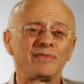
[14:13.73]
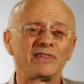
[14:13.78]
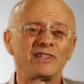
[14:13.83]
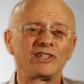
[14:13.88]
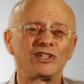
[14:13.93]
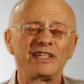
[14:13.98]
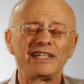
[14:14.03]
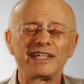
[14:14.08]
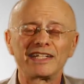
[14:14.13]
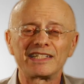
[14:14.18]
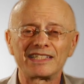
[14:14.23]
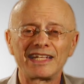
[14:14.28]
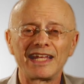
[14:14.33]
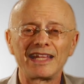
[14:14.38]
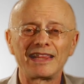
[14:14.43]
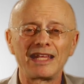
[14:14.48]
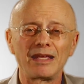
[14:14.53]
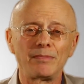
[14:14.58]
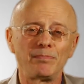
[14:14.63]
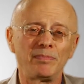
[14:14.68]
To the
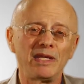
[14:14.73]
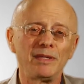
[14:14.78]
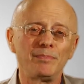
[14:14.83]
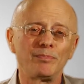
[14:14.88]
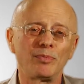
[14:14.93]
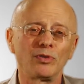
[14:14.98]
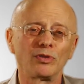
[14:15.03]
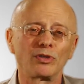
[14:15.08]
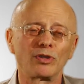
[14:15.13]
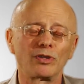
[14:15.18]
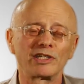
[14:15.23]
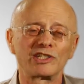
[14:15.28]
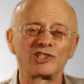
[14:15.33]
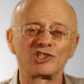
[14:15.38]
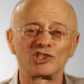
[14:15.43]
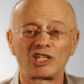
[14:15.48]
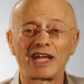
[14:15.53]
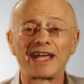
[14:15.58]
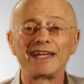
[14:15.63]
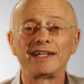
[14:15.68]
extent that people are
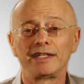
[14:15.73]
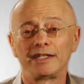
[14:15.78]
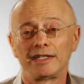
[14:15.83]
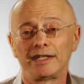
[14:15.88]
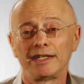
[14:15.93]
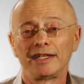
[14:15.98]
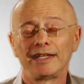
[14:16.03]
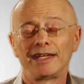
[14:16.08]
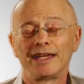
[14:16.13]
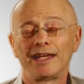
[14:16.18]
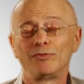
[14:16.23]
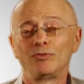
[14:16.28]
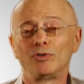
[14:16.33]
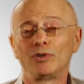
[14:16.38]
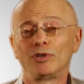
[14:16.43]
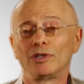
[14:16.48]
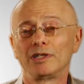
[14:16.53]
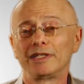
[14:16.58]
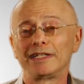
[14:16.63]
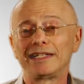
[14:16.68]
excited and
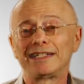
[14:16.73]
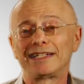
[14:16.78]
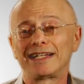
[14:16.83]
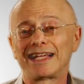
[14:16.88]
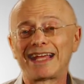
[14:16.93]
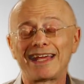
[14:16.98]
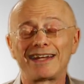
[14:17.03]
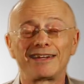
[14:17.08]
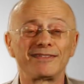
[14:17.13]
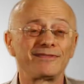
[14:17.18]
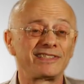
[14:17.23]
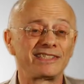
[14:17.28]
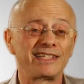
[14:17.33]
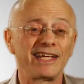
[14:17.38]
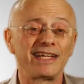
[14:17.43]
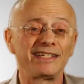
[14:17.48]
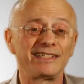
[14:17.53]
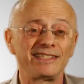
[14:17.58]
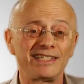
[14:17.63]
really kind of say,